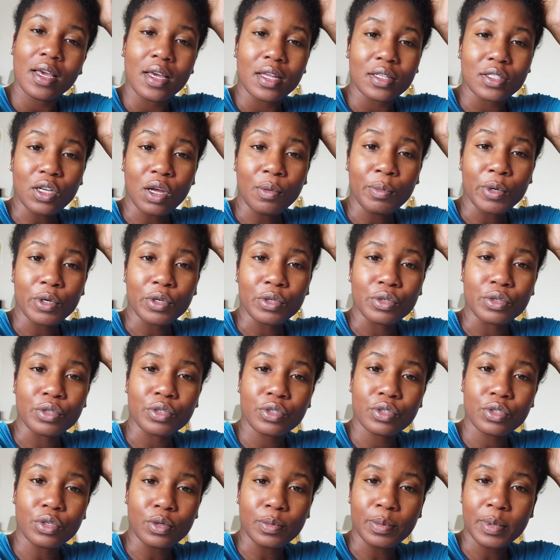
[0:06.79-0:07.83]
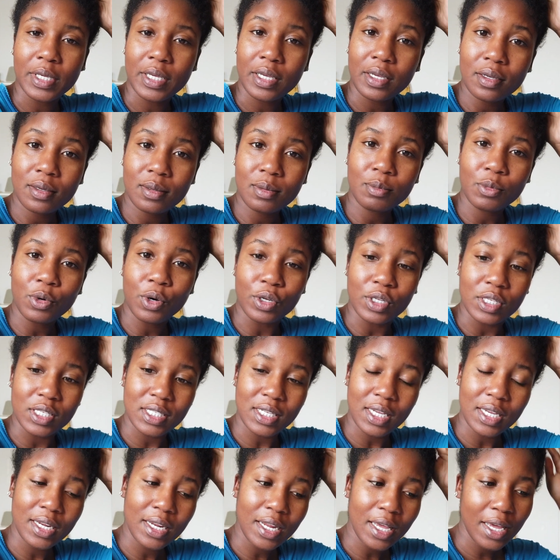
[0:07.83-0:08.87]
It's almost 2 p.m. on
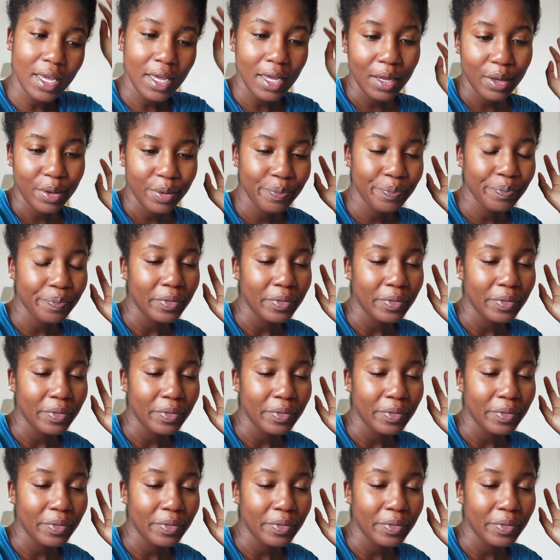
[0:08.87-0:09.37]
Sunday.